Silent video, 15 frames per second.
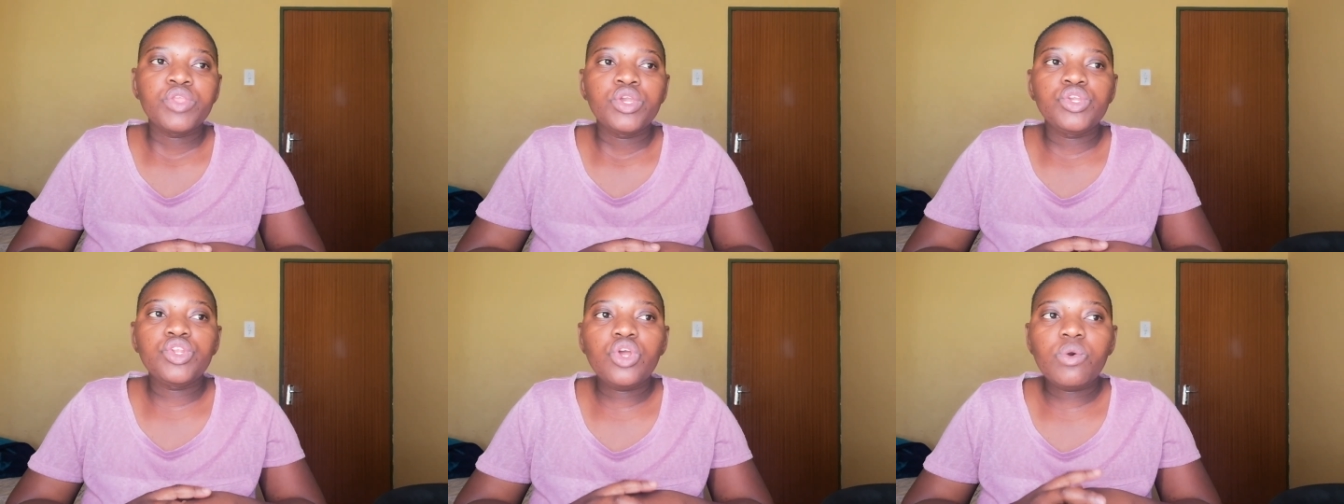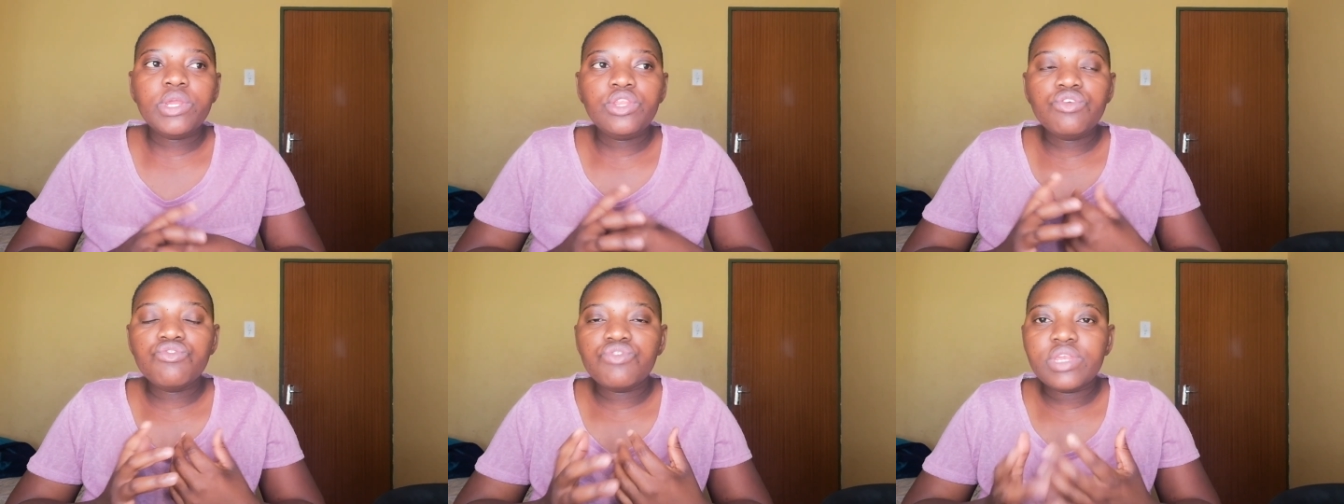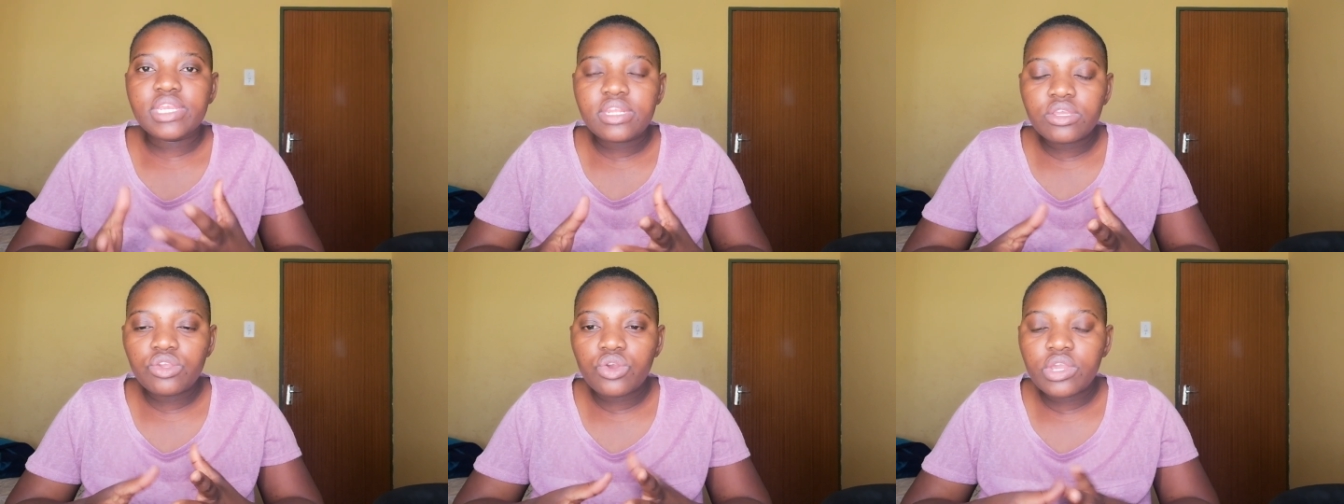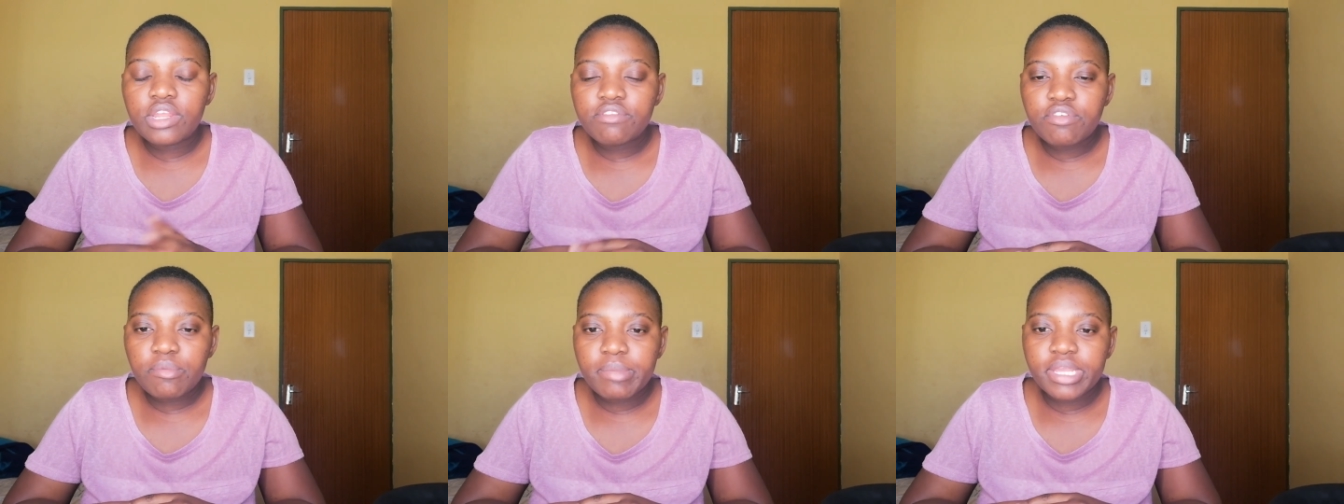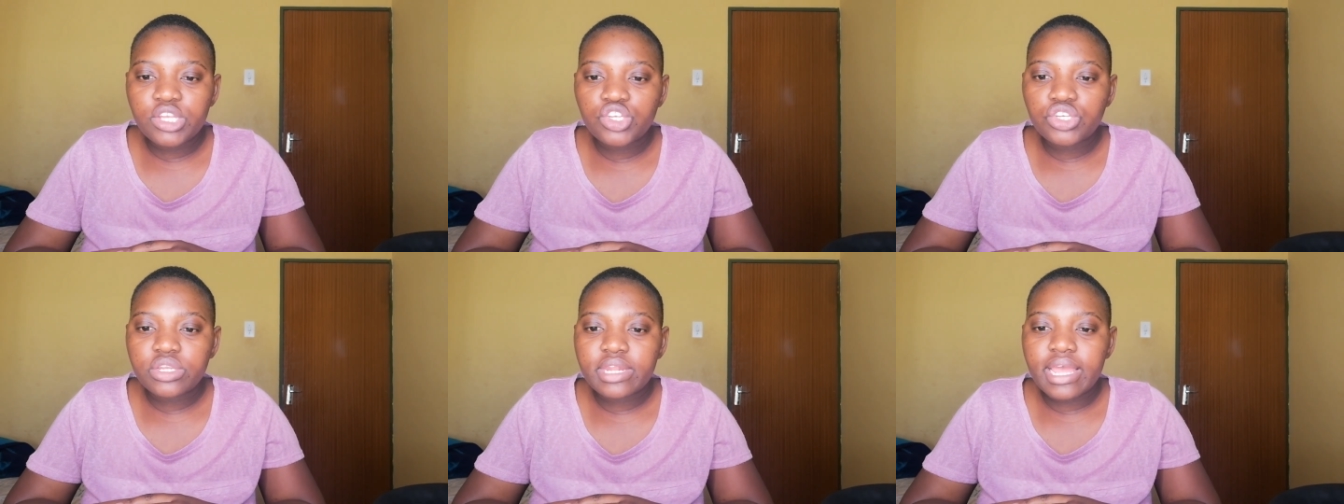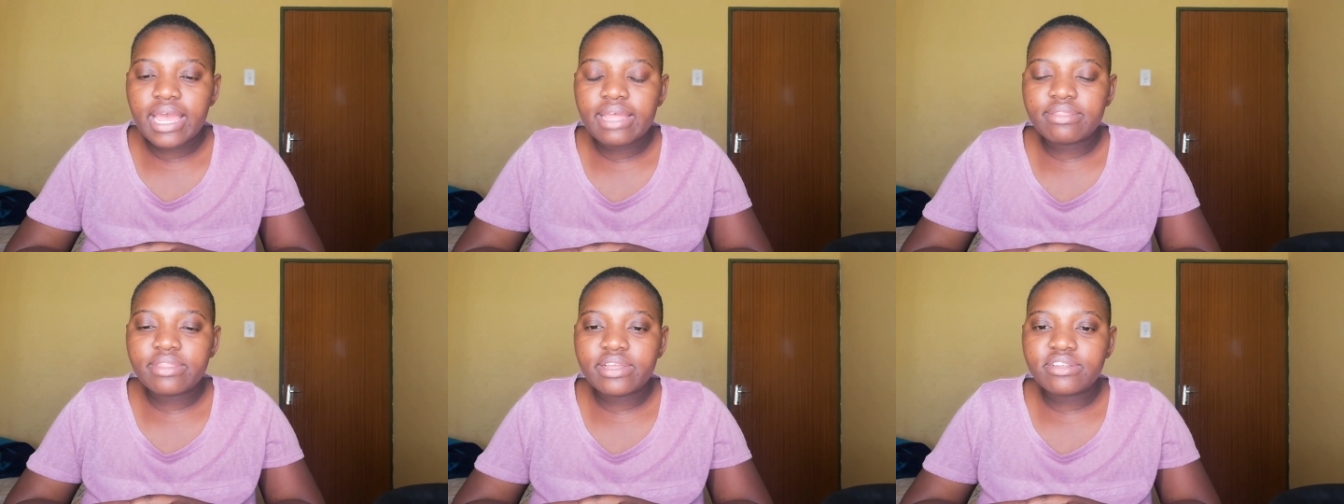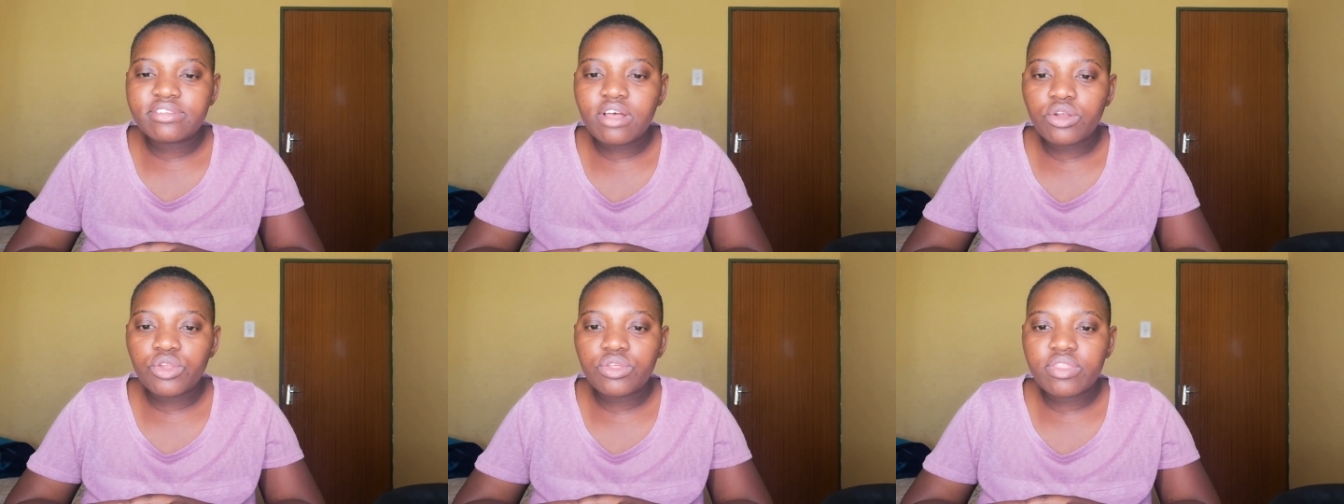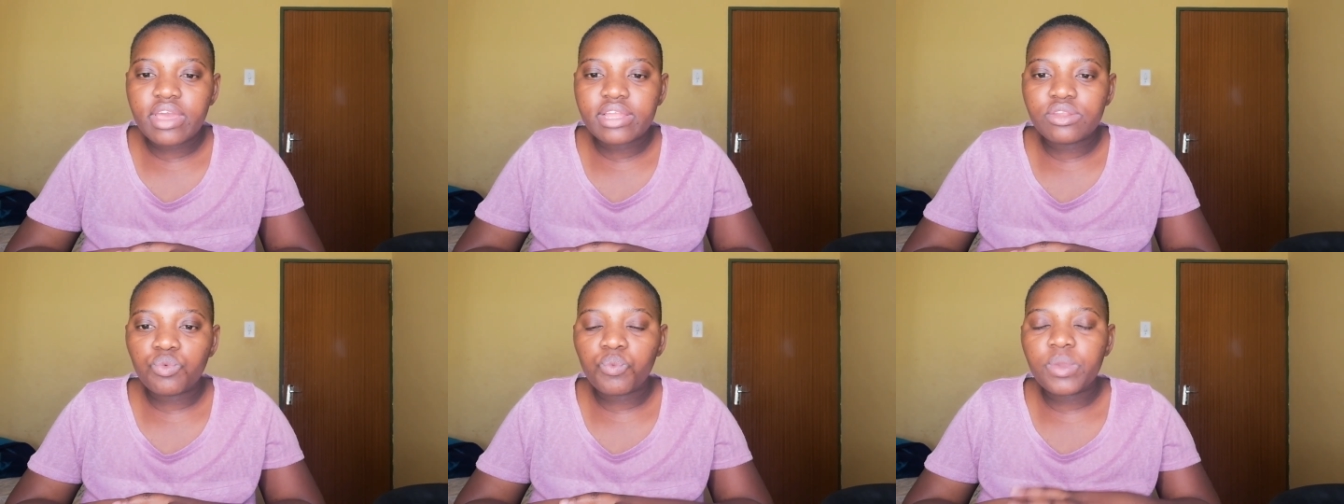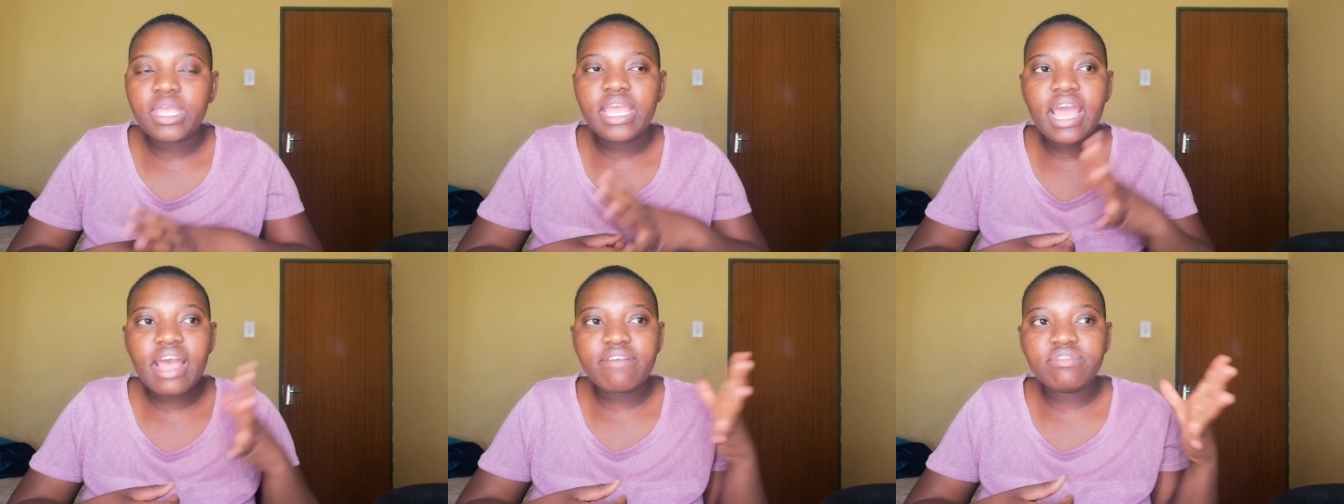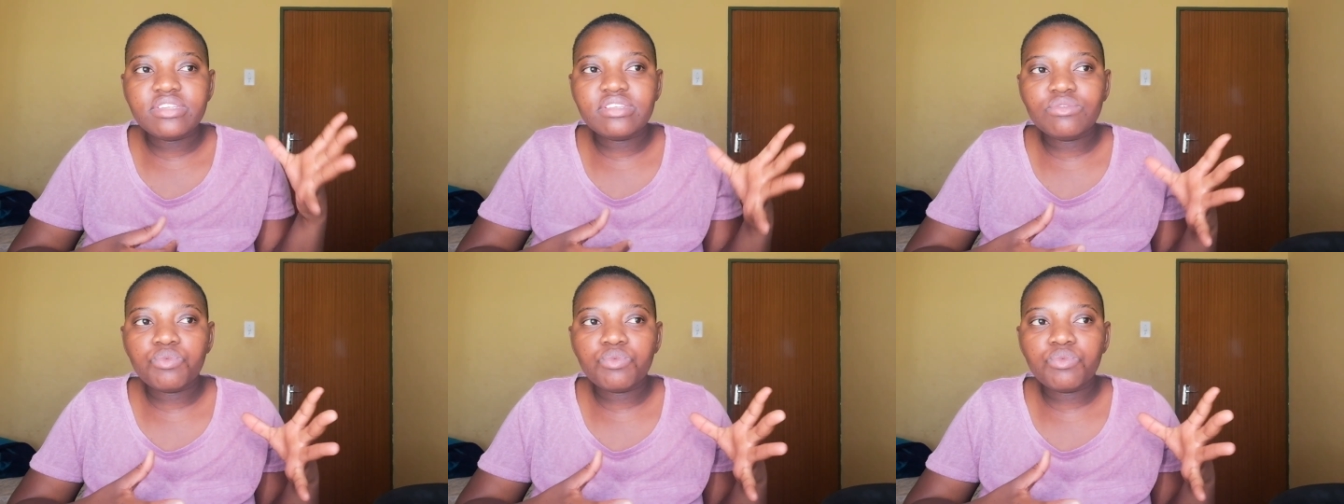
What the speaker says: You know, when you're reading your information and they tell you that we have